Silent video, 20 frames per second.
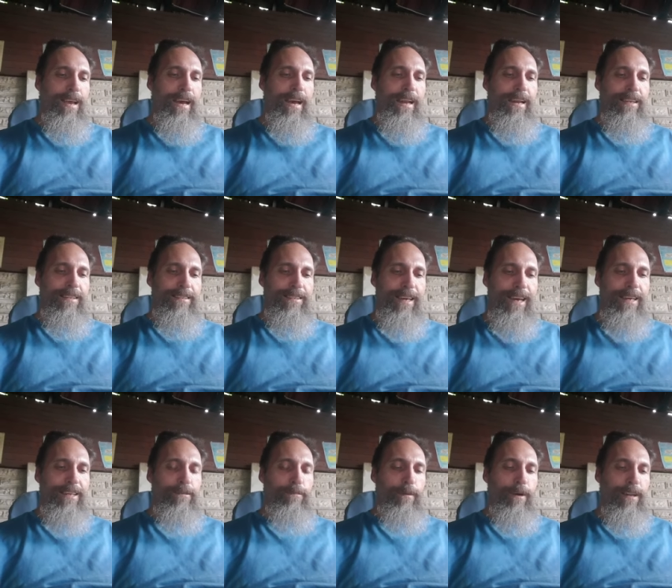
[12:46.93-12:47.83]
and
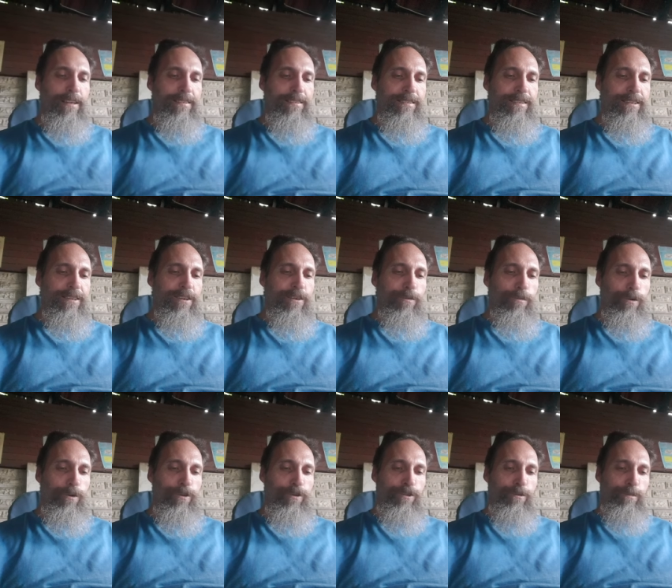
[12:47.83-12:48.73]
attacked Palestinian
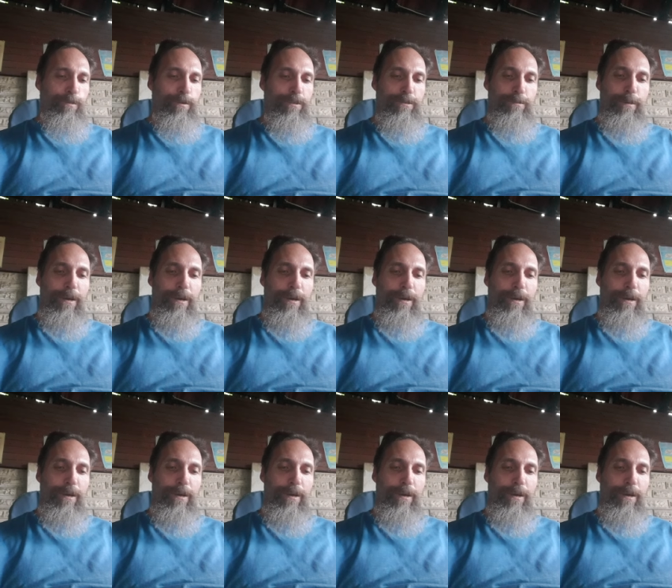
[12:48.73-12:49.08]
worshippers.